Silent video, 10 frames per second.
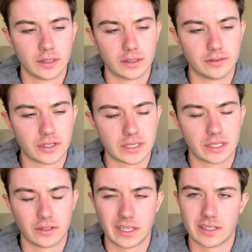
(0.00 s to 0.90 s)
The first thing
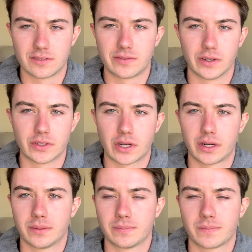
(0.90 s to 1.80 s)
you need is a
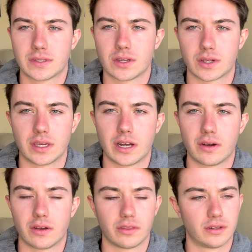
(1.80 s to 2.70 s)
filter to get out
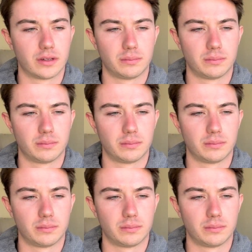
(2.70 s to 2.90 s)
all the